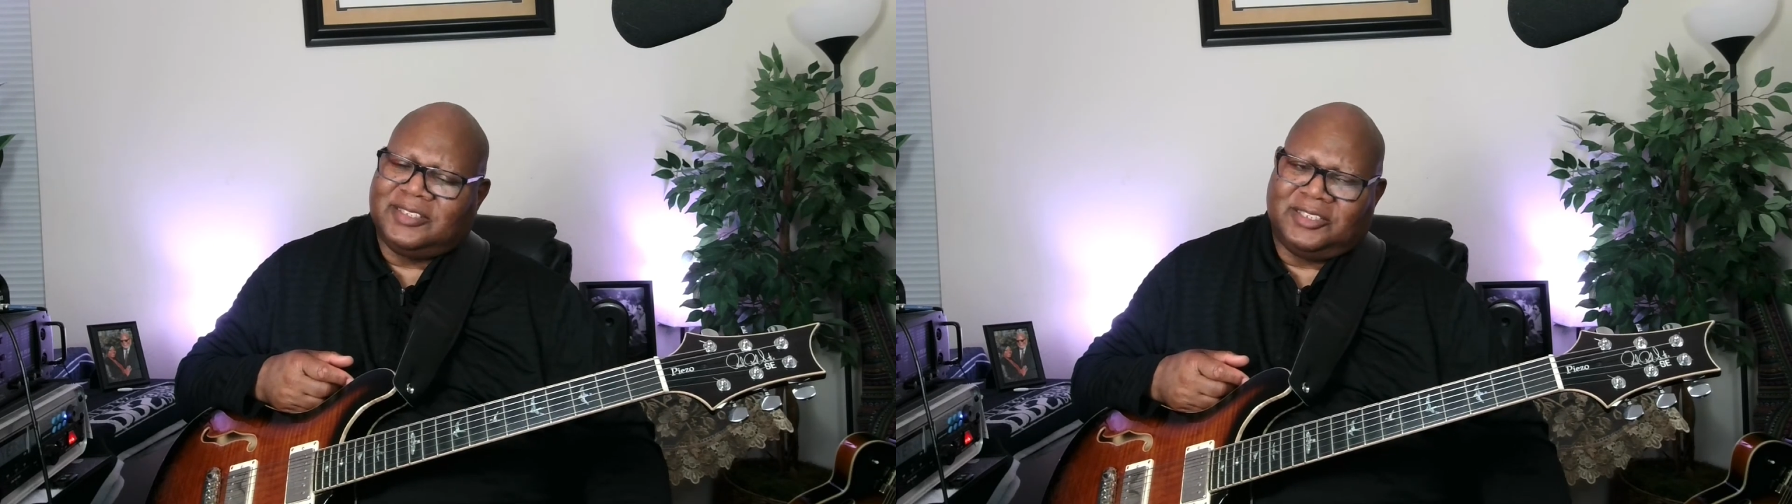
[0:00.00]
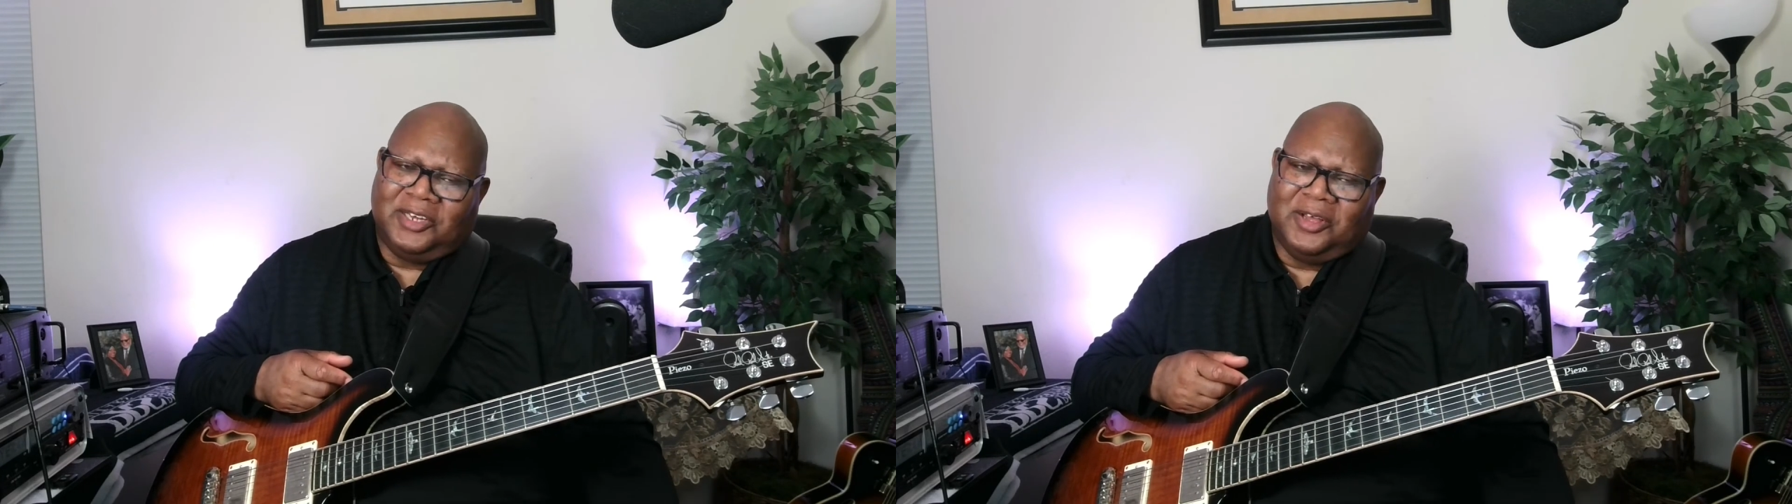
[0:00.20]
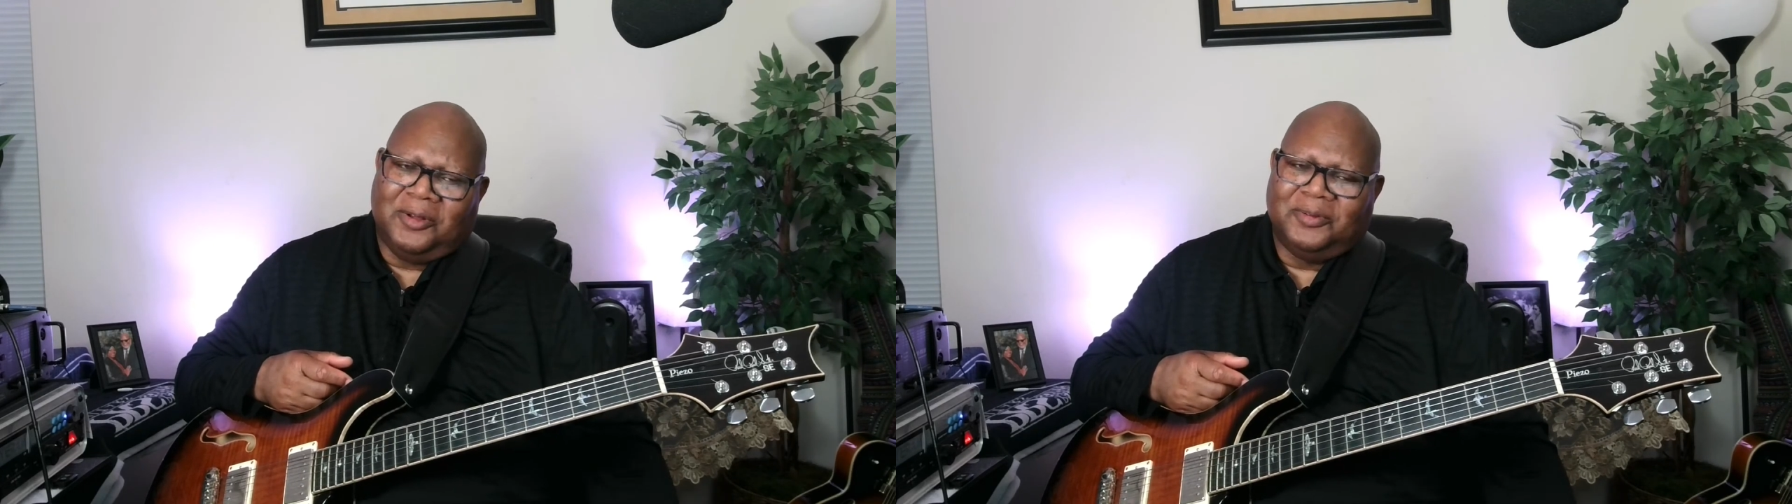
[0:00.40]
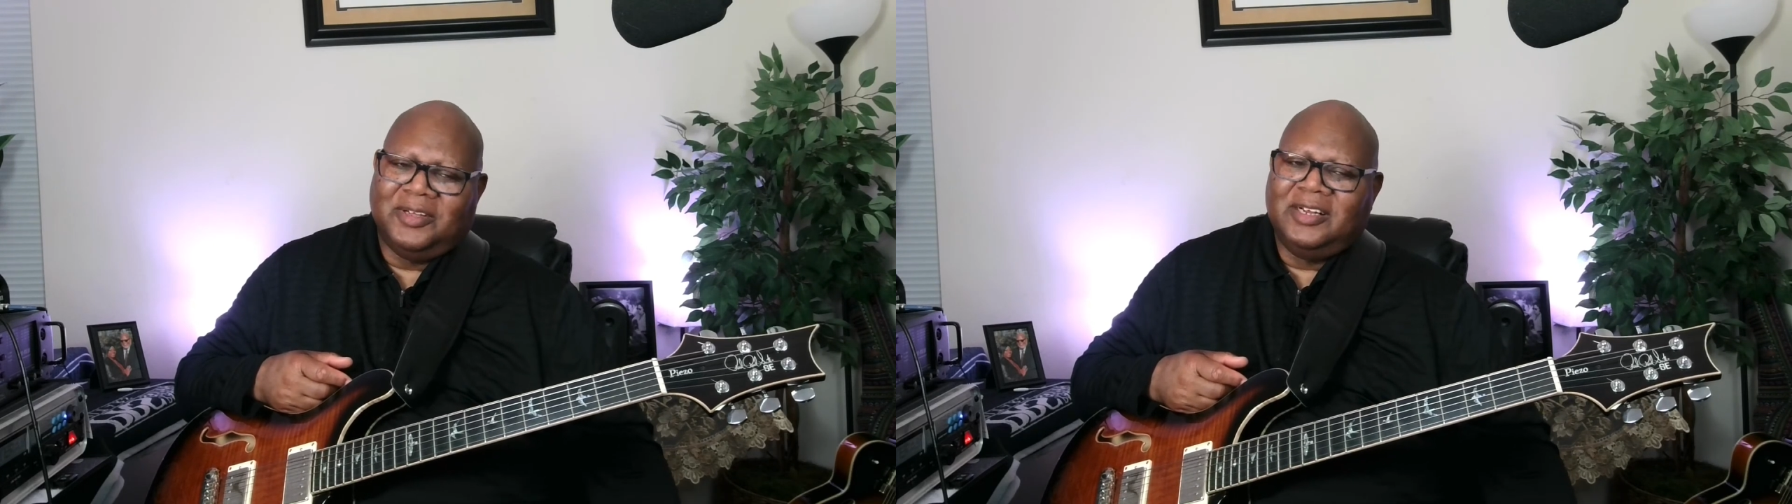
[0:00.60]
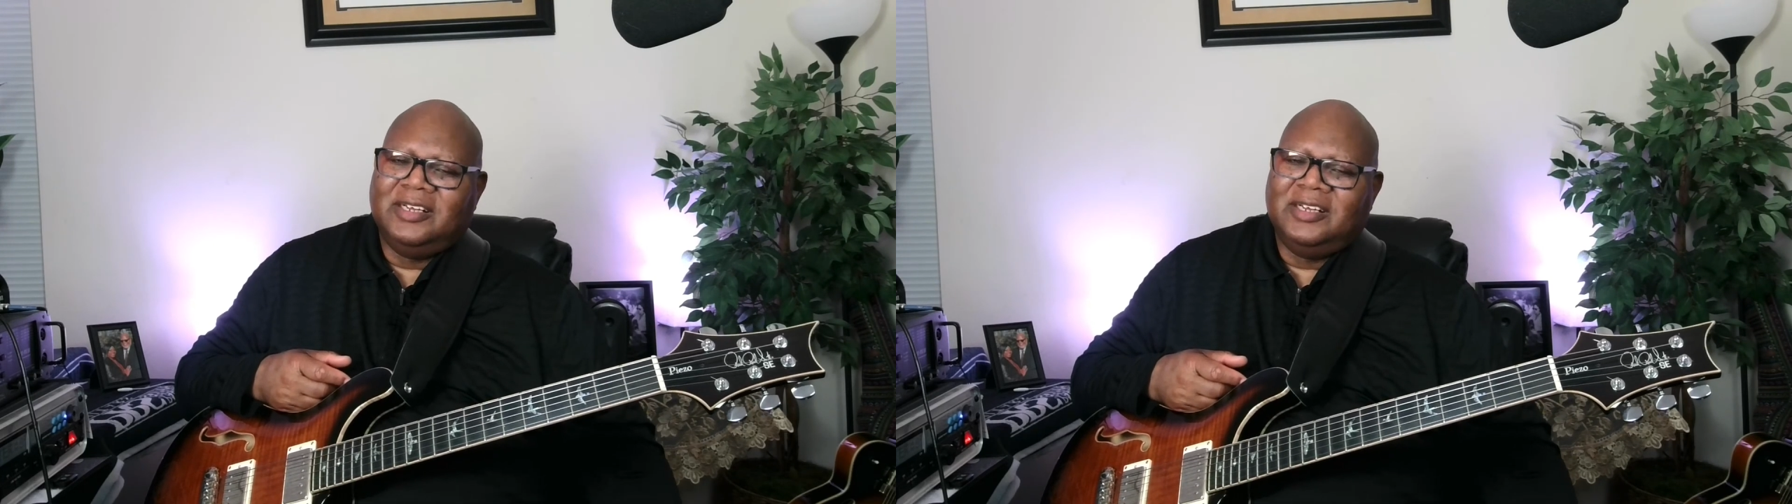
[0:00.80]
slow.